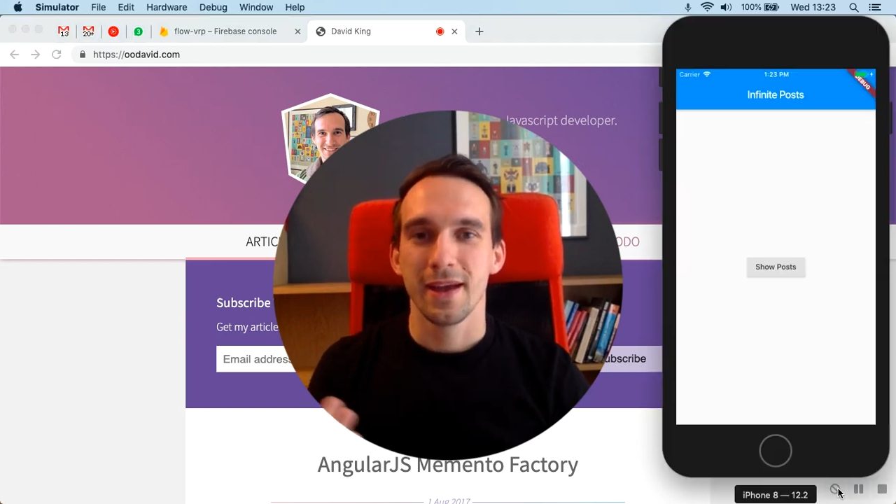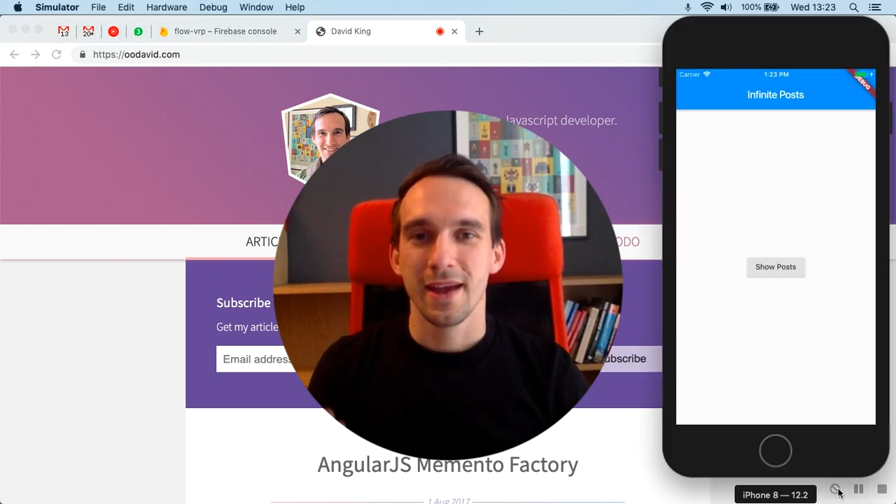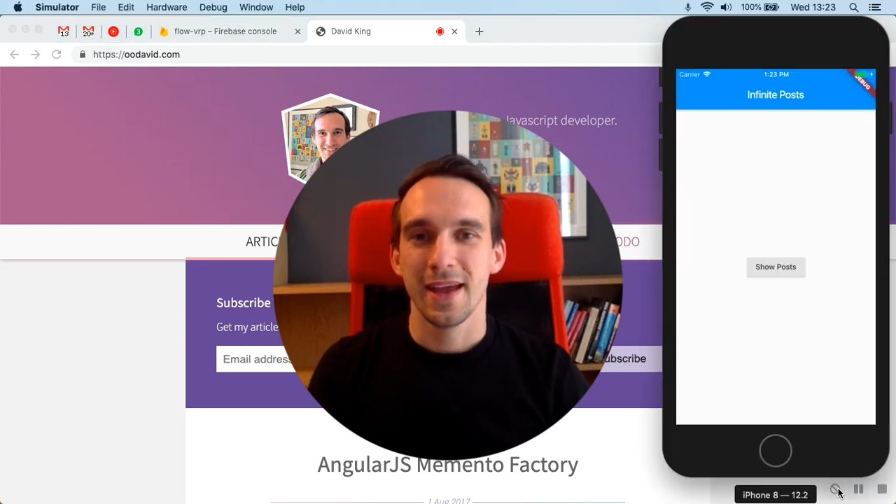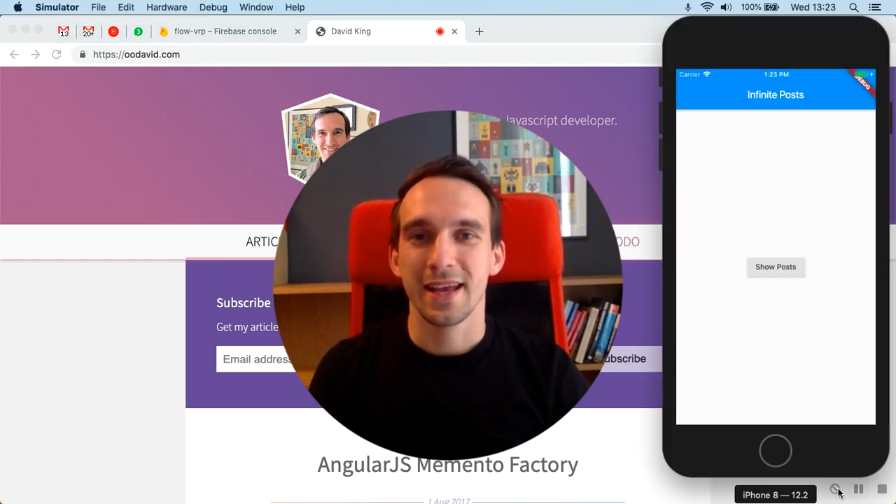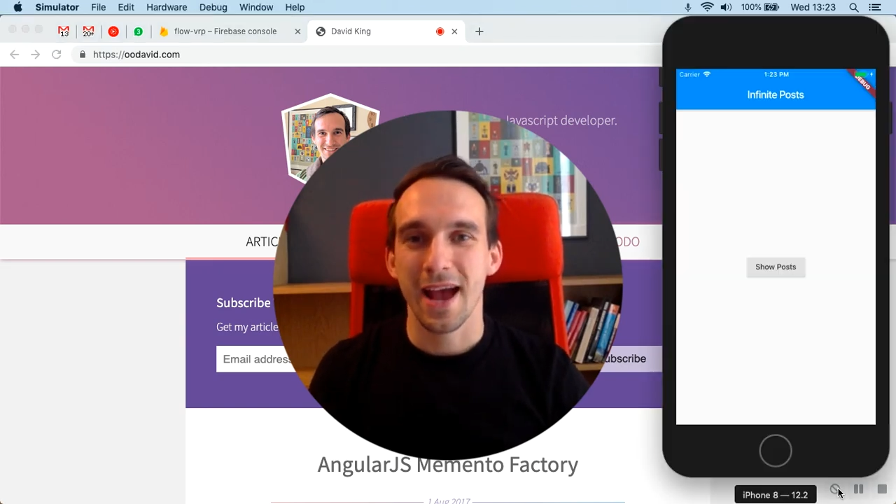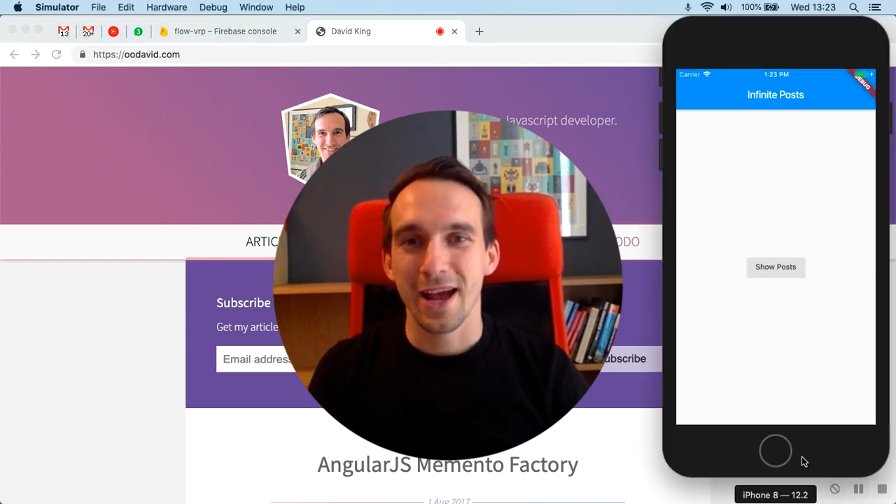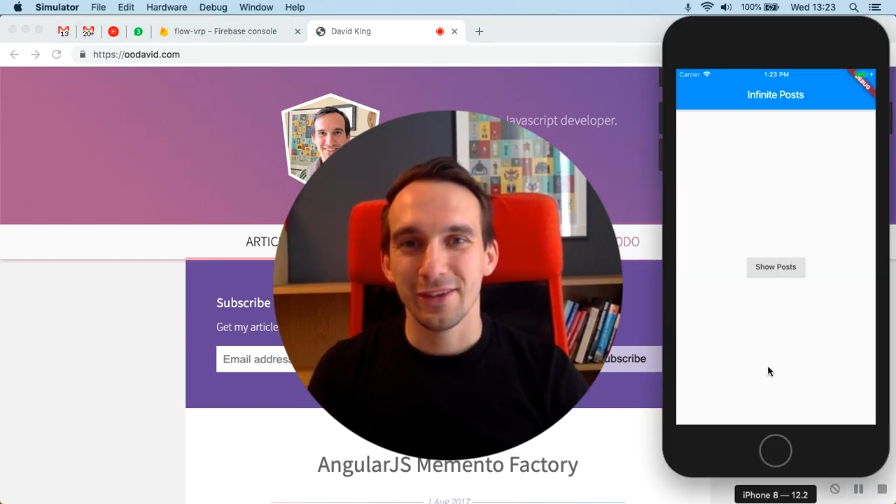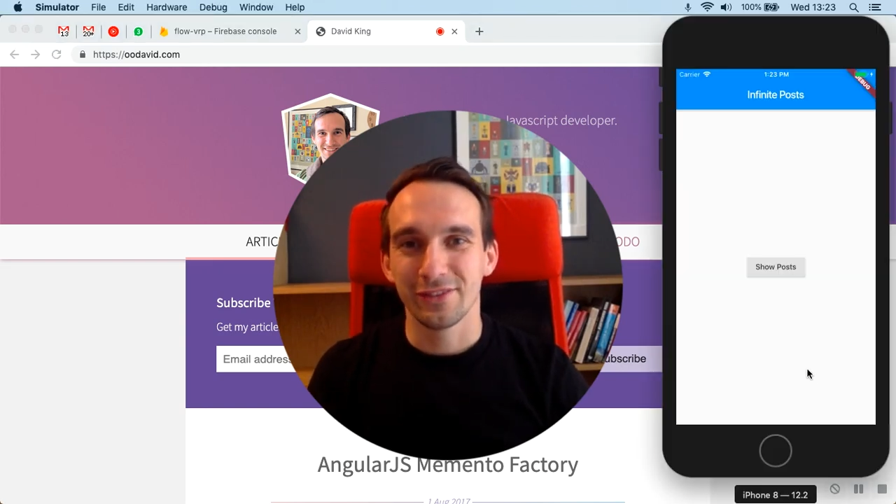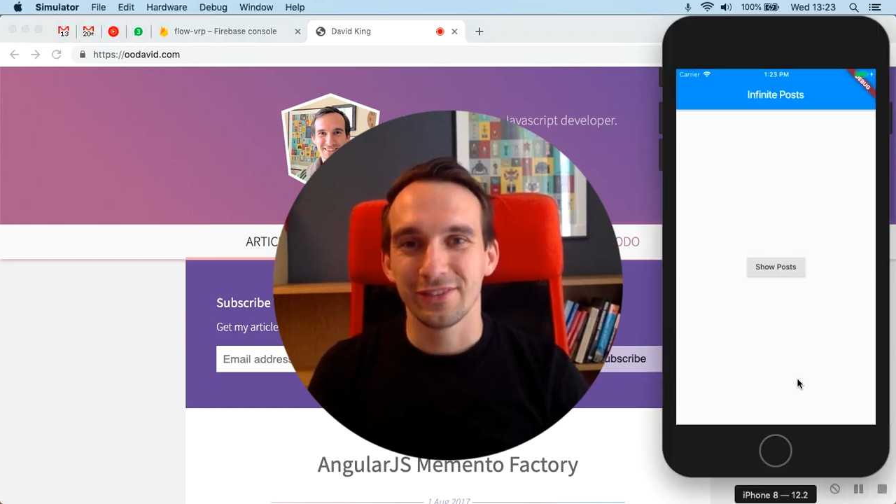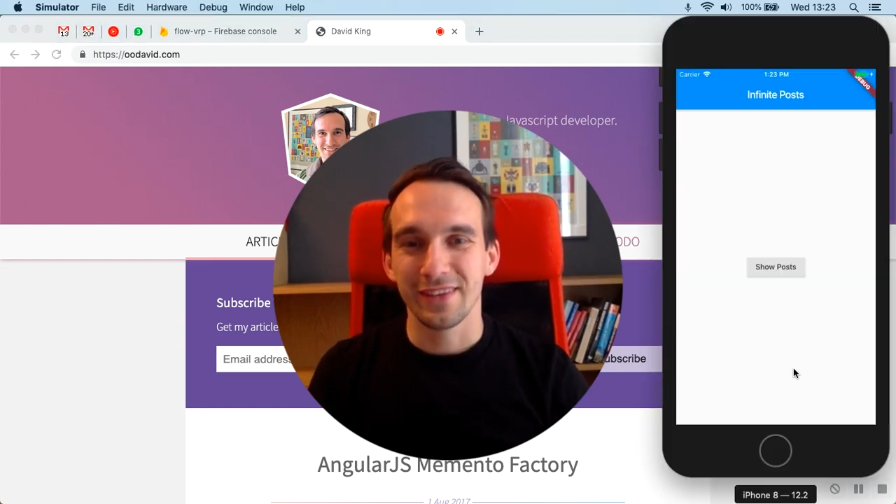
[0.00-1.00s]
Hey
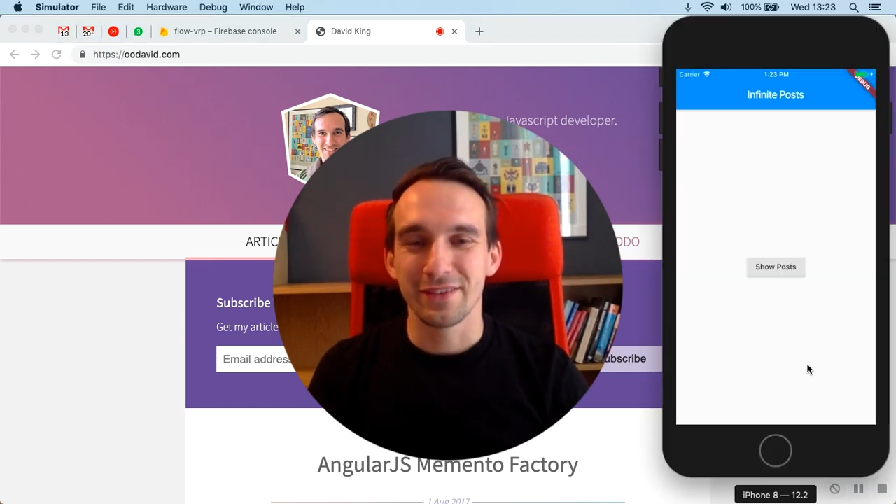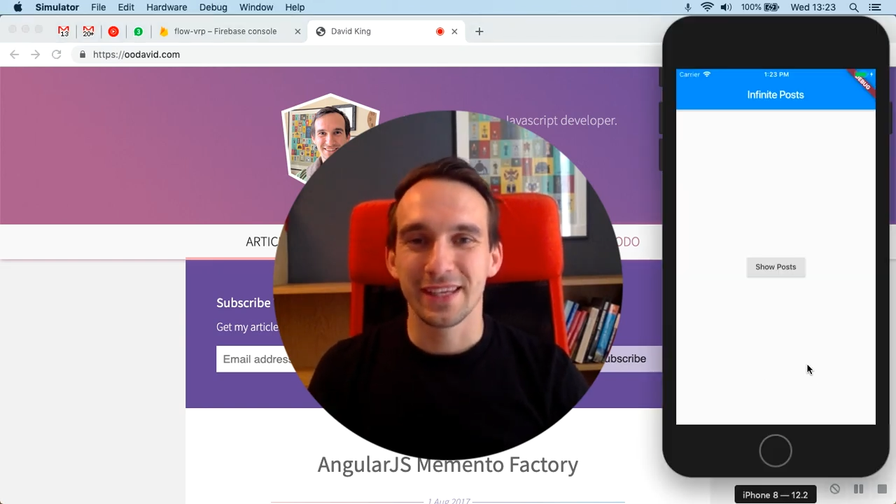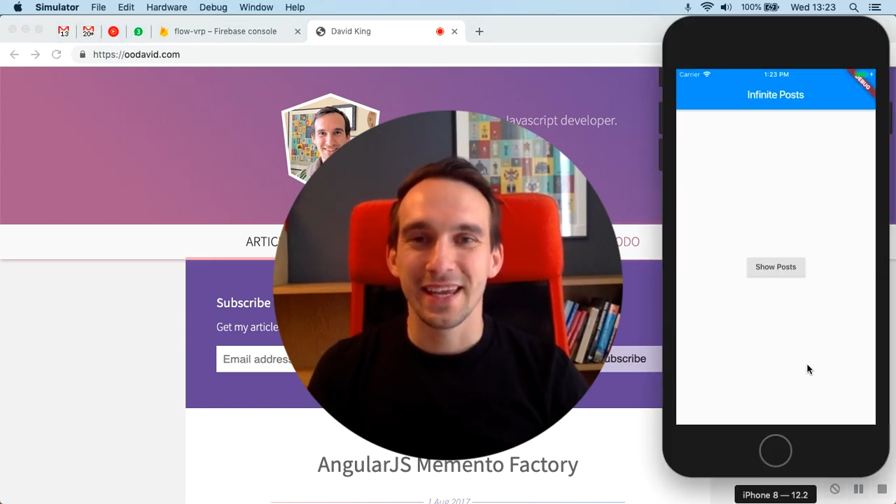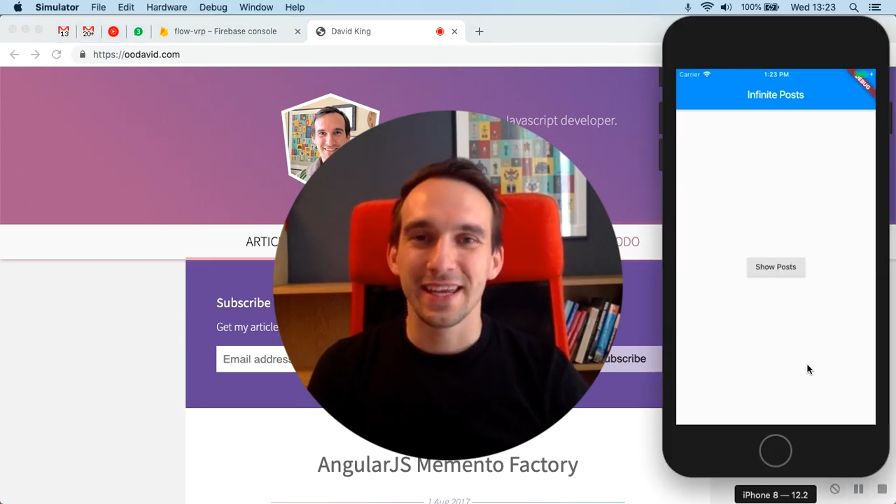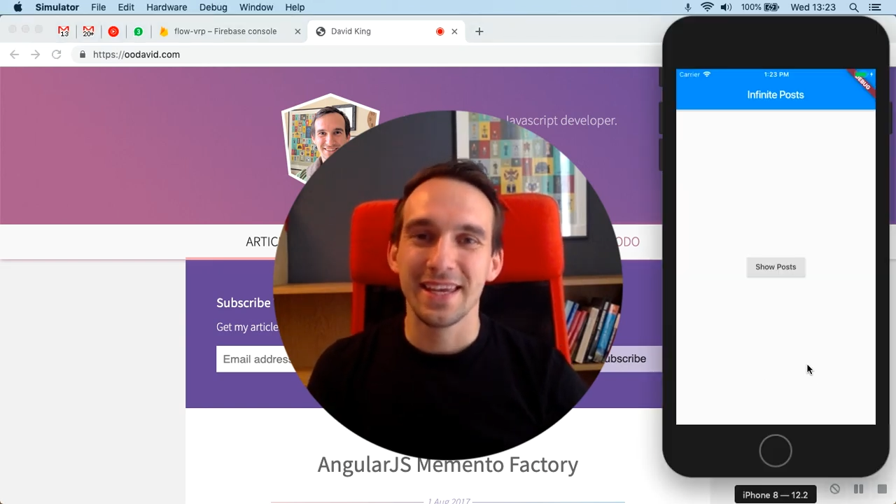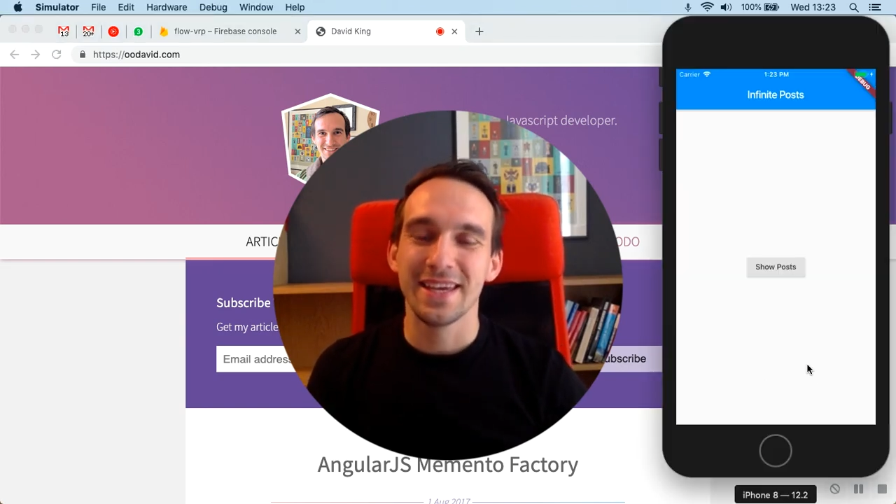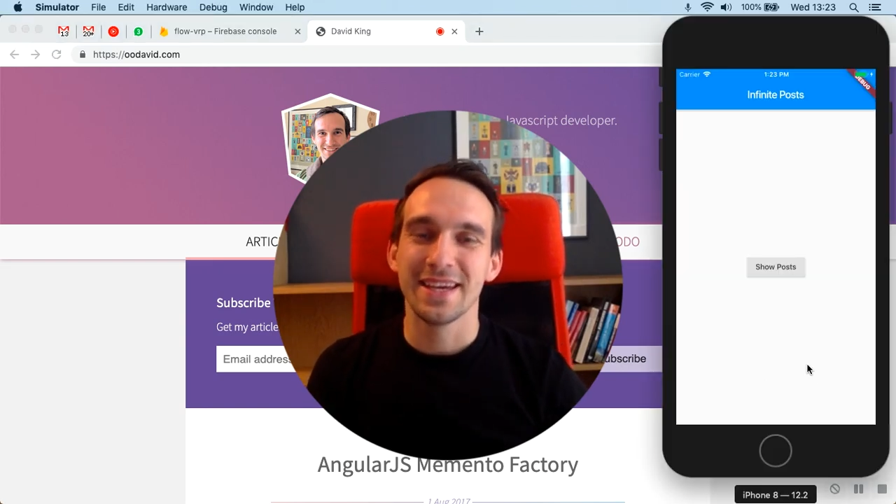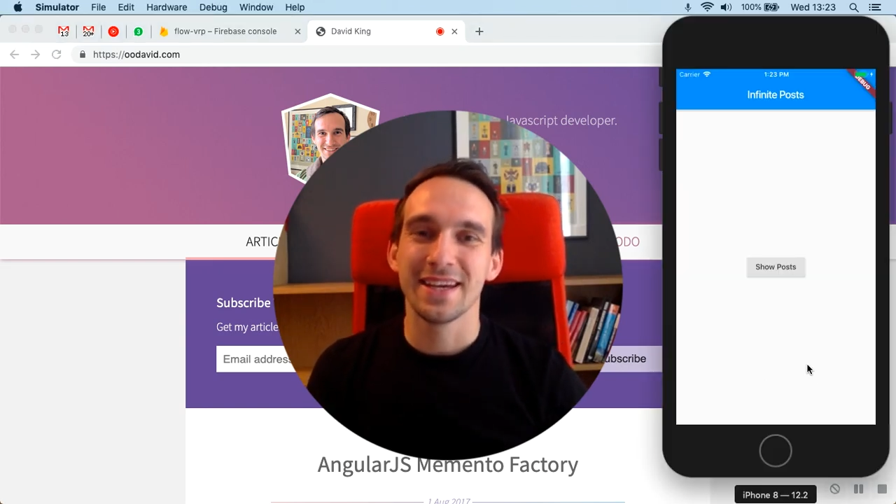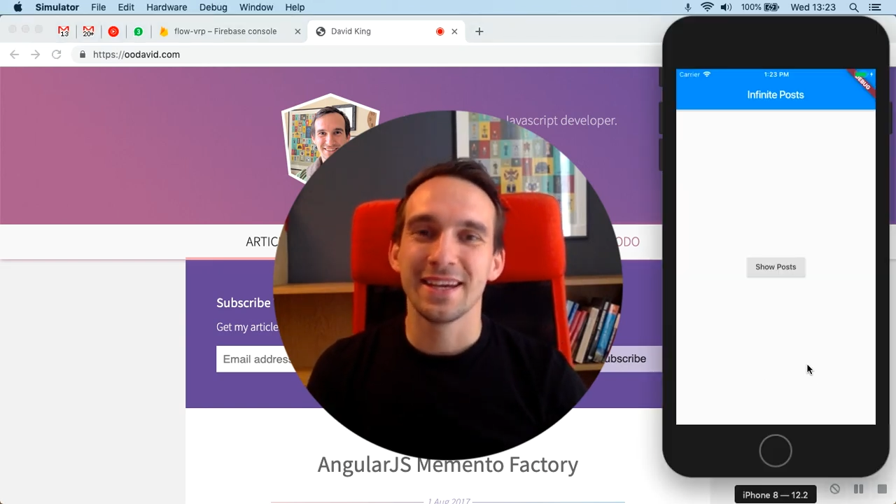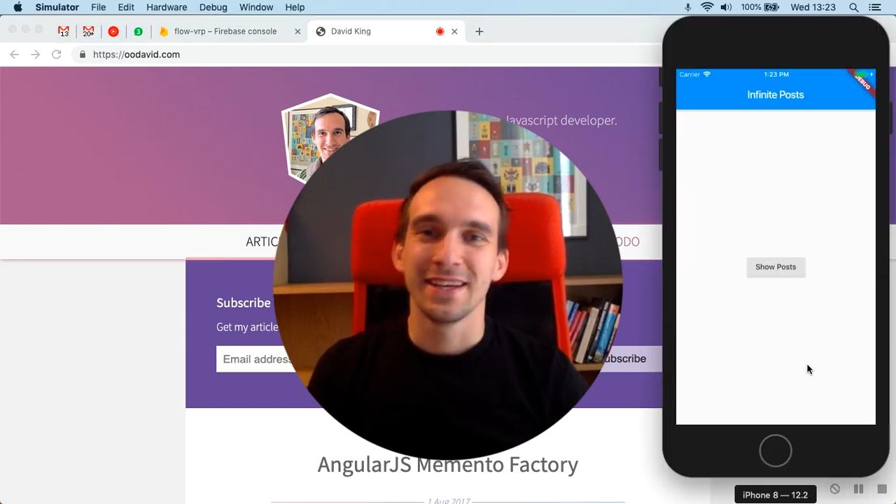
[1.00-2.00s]
guys, David King
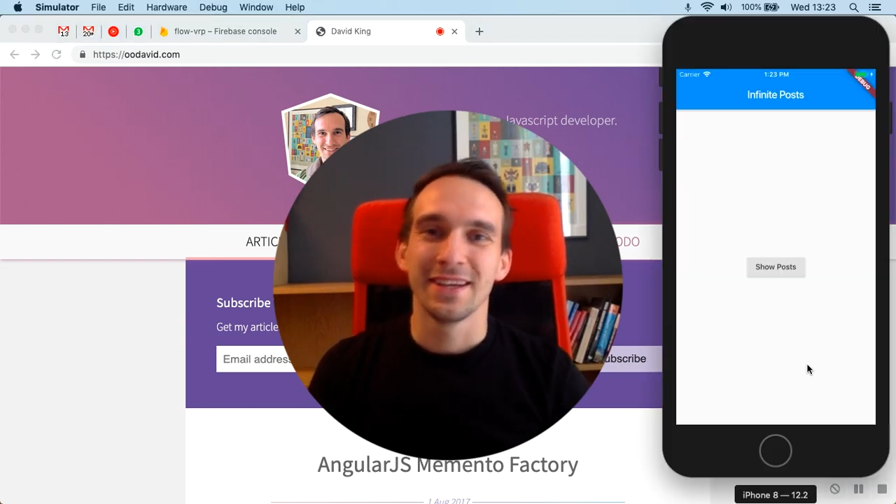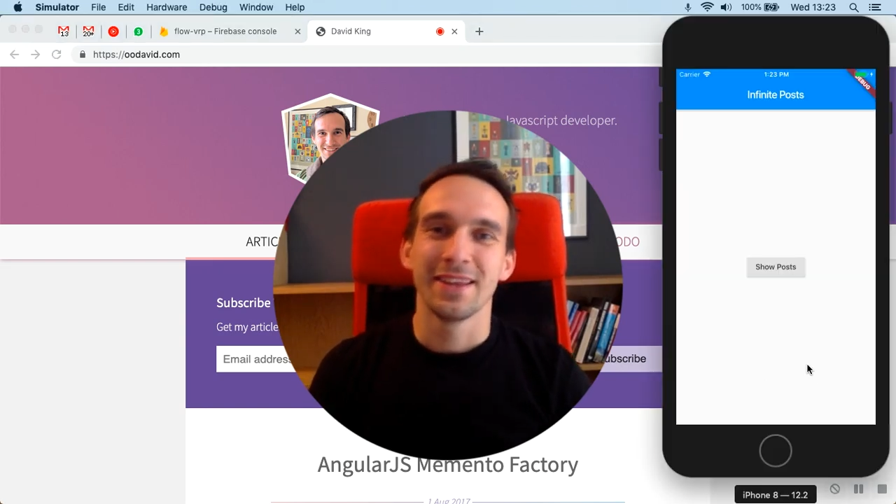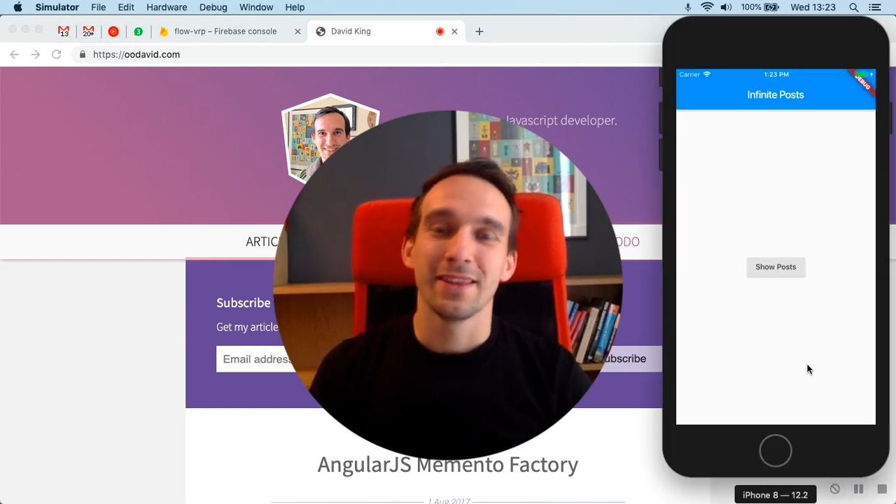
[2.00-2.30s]
here.